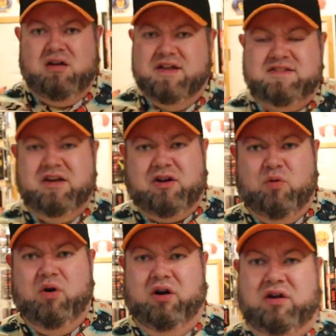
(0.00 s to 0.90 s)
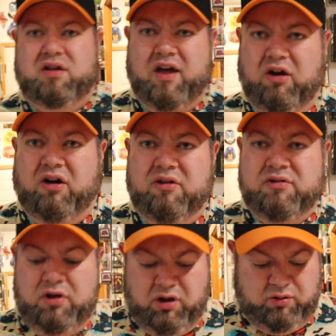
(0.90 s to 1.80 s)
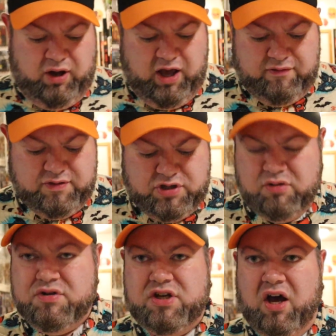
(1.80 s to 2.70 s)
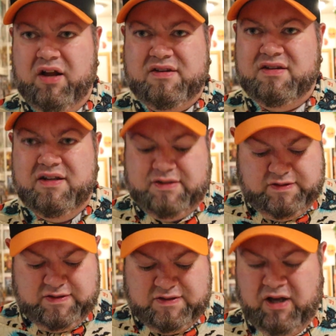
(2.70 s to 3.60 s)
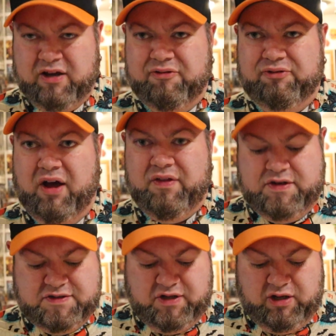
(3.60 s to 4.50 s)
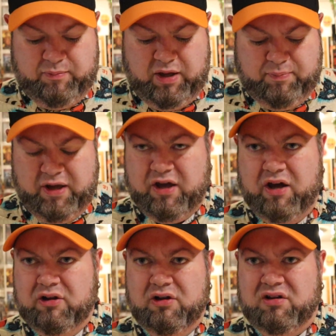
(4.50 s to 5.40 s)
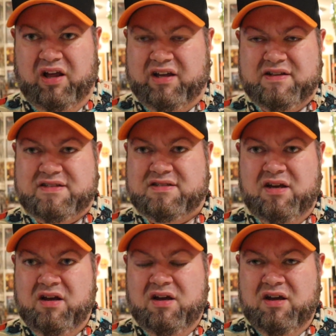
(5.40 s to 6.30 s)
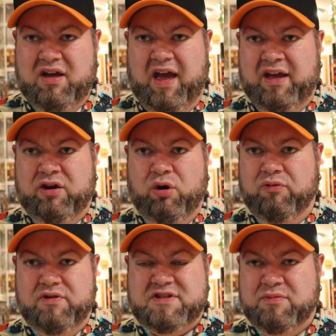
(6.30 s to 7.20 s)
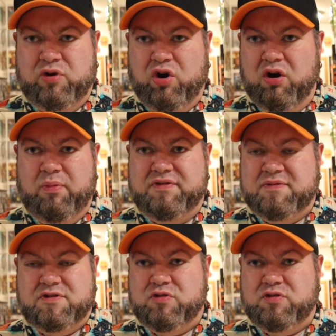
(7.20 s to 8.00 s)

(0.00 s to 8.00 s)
That's not going to work at all. No, I have a huge gut. That's that's not going to fly. That's just going to make my gut look like it's hanging over some curb of some